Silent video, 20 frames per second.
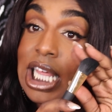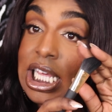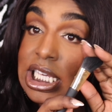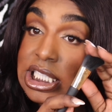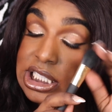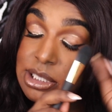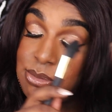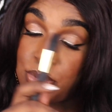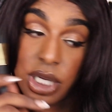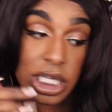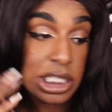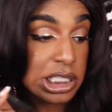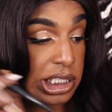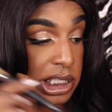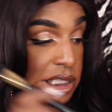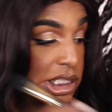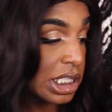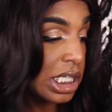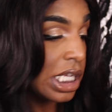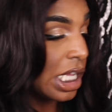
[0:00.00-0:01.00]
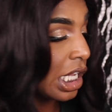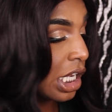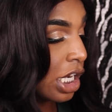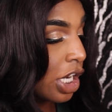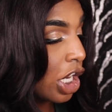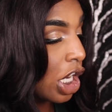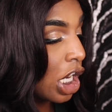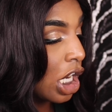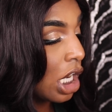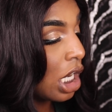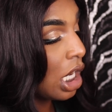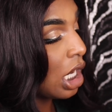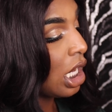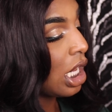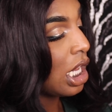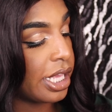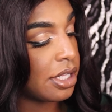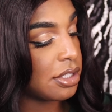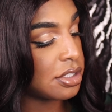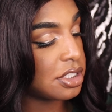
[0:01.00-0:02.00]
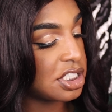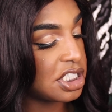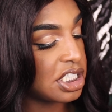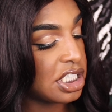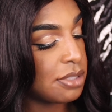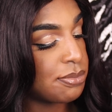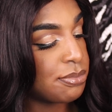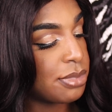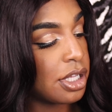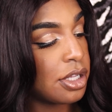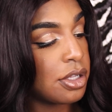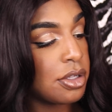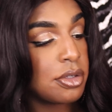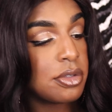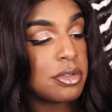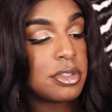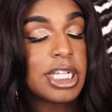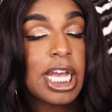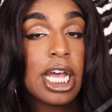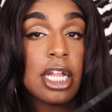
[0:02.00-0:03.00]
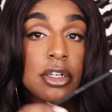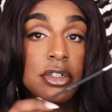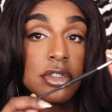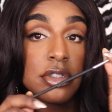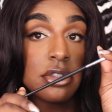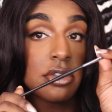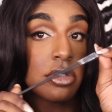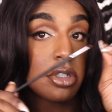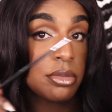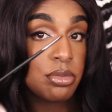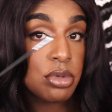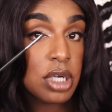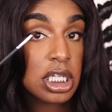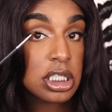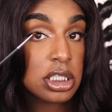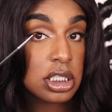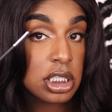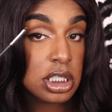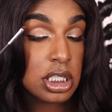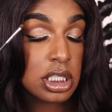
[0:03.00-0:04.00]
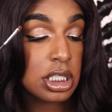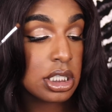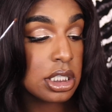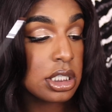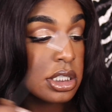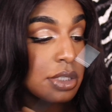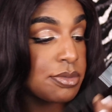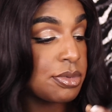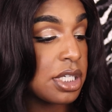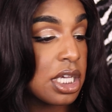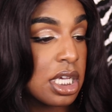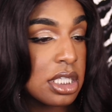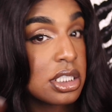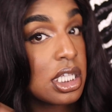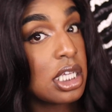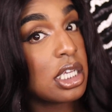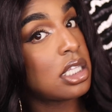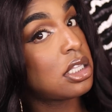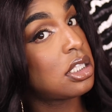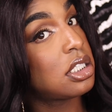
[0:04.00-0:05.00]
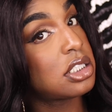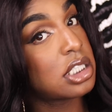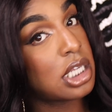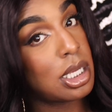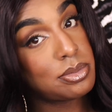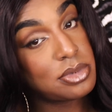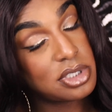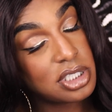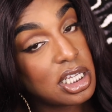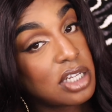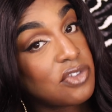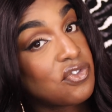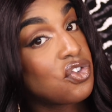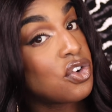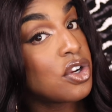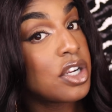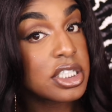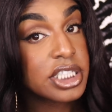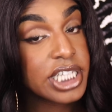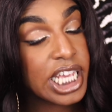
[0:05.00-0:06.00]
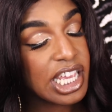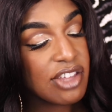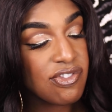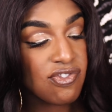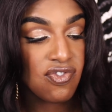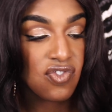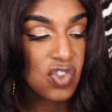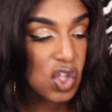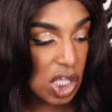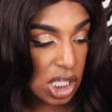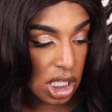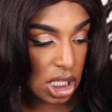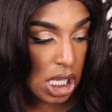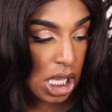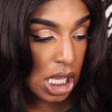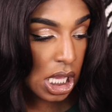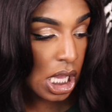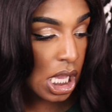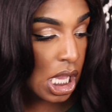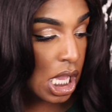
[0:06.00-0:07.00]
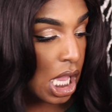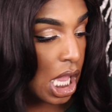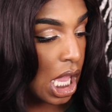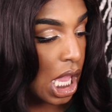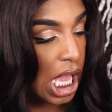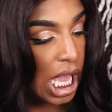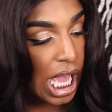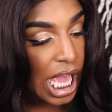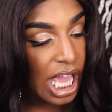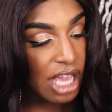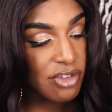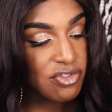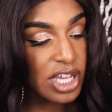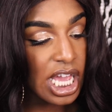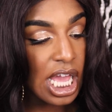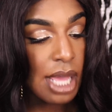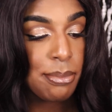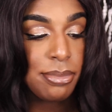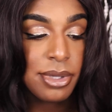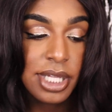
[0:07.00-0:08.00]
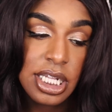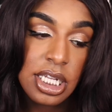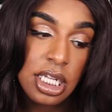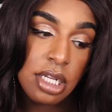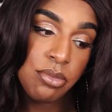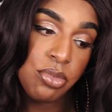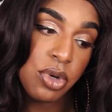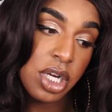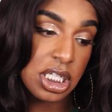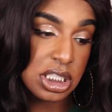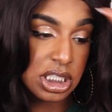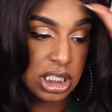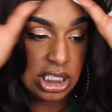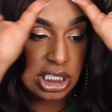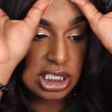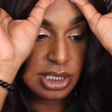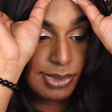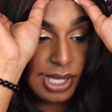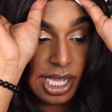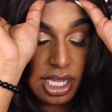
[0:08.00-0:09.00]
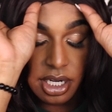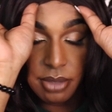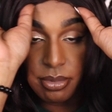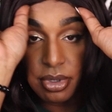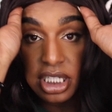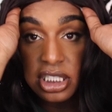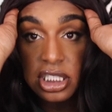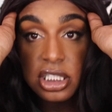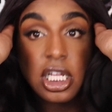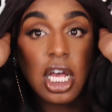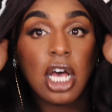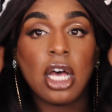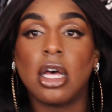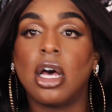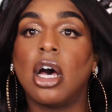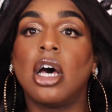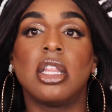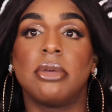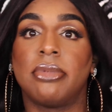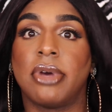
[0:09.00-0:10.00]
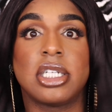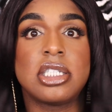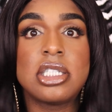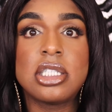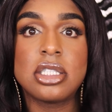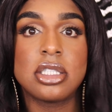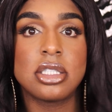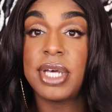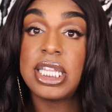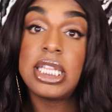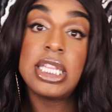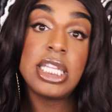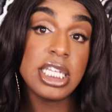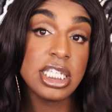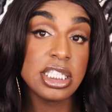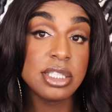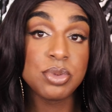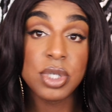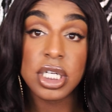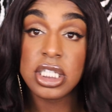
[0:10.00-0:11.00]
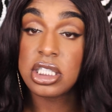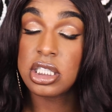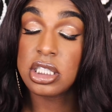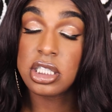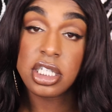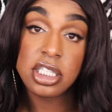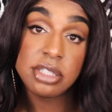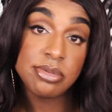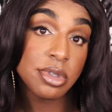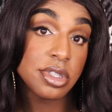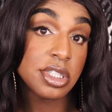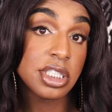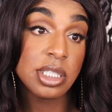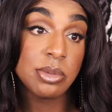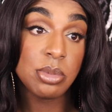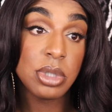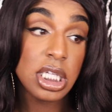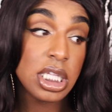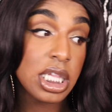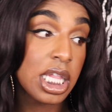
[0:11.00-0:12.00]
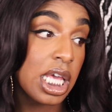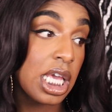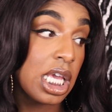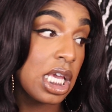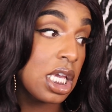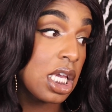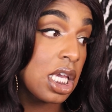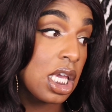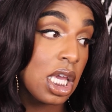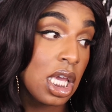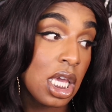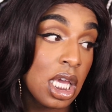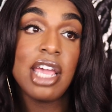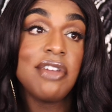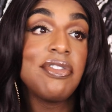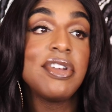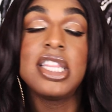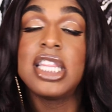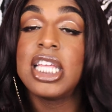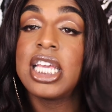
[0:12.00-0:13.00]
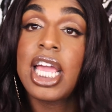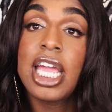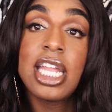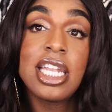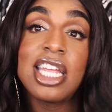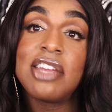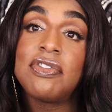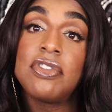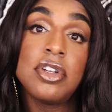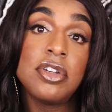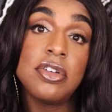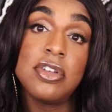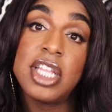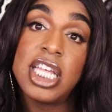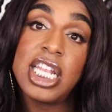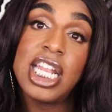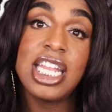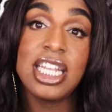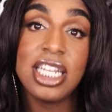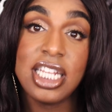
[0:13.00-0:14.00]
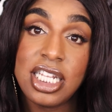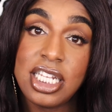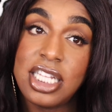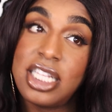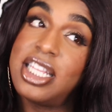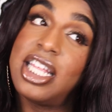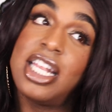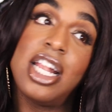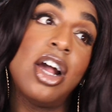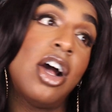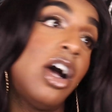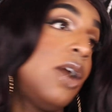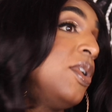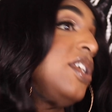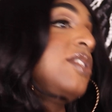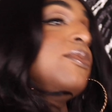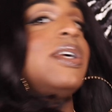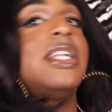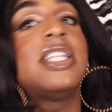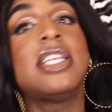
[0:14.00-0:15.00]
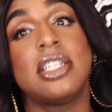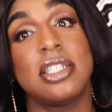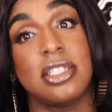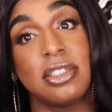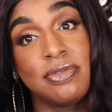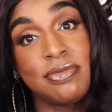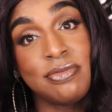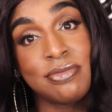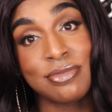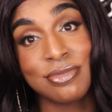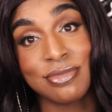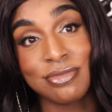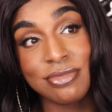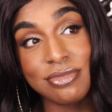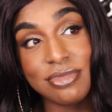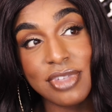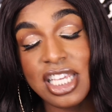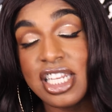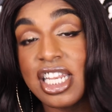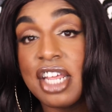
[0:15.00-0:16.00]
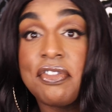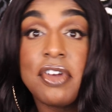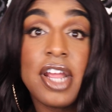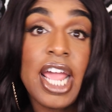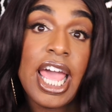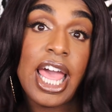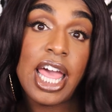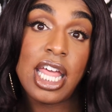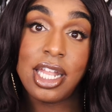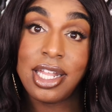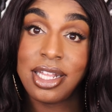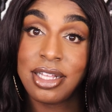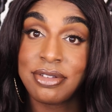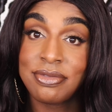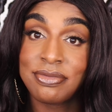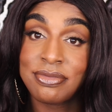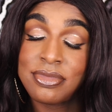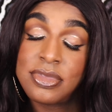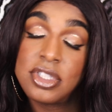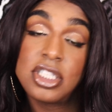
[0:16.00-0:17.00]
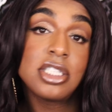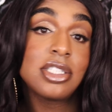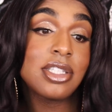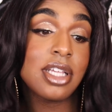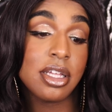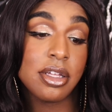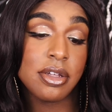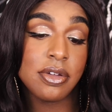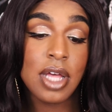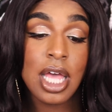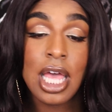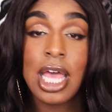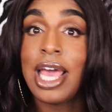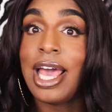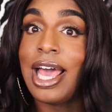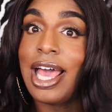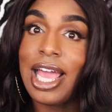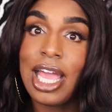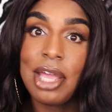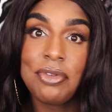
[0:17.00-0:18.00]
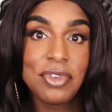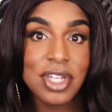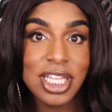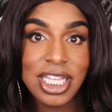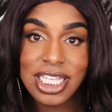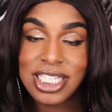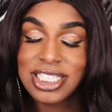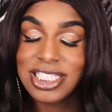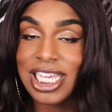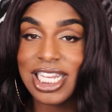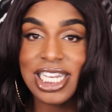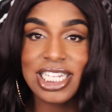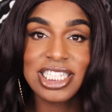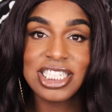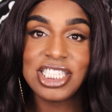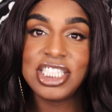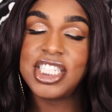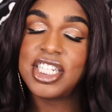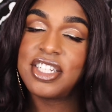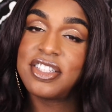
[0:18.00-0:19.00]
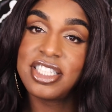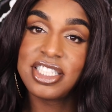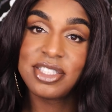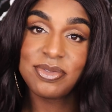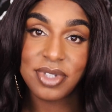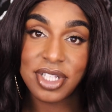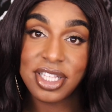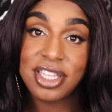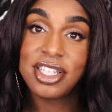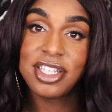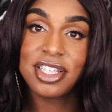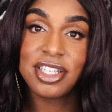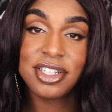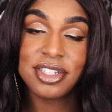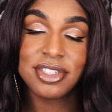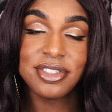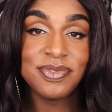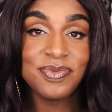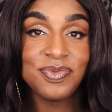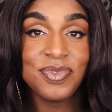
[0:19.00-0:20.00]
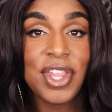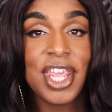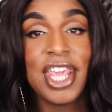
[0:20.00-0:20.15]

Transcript: Luxe brushes in here, El Cheapo dollar store brushes because they get the job done for a tight fit. I've got blending brushes, powder brushes, all the brushes. But these brushes are supposed to be like everything I never knew that I needed, that I always wanted and never had. So I'm really excited to share this with you.